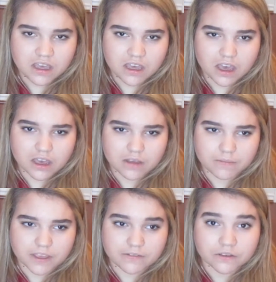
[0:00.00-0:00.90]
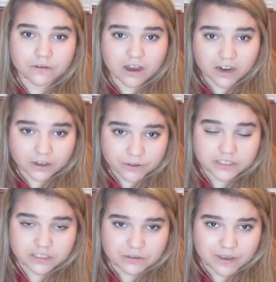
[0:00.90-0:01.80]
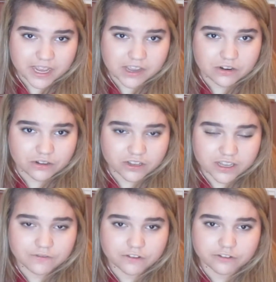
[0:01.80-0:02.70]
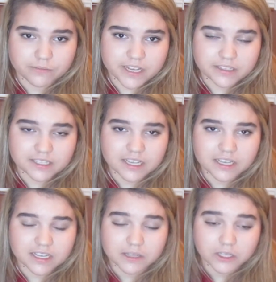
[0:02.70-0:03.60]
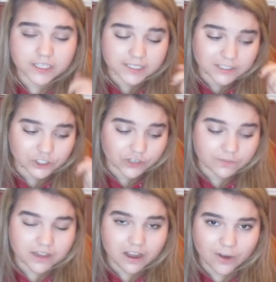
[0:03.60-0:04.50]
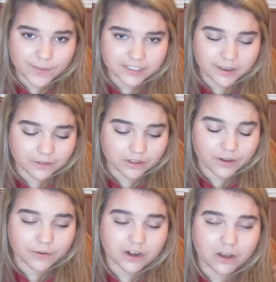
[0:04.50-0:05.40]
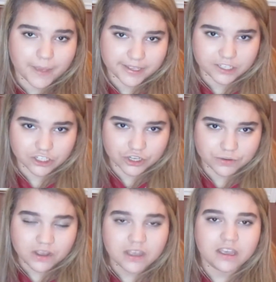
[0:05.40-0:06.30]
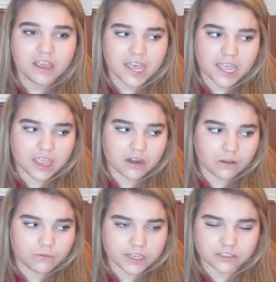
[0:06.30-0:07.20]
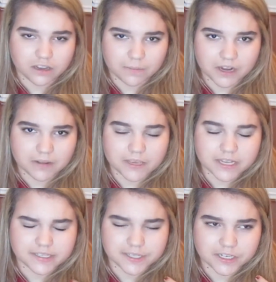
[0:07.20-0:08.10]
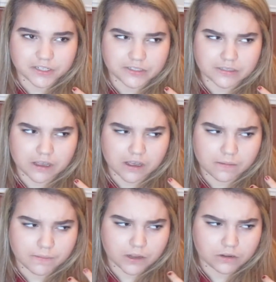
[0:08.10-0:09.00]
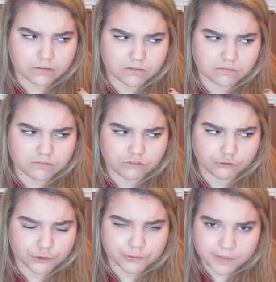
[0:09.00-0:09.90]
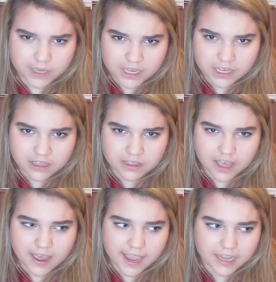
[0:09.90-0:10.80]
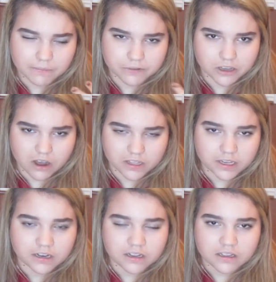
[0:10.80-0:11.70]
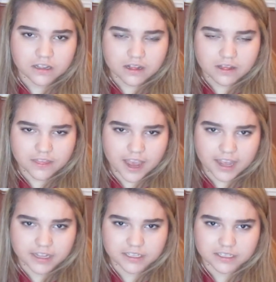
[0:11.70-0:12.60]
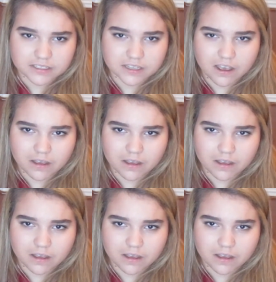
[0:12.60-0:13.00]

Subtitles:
If you are going to UA and you're looking for roommates, shoot me a comment down below and I'll message you and we can talk about it, because there's a group me that I can put y'all in that is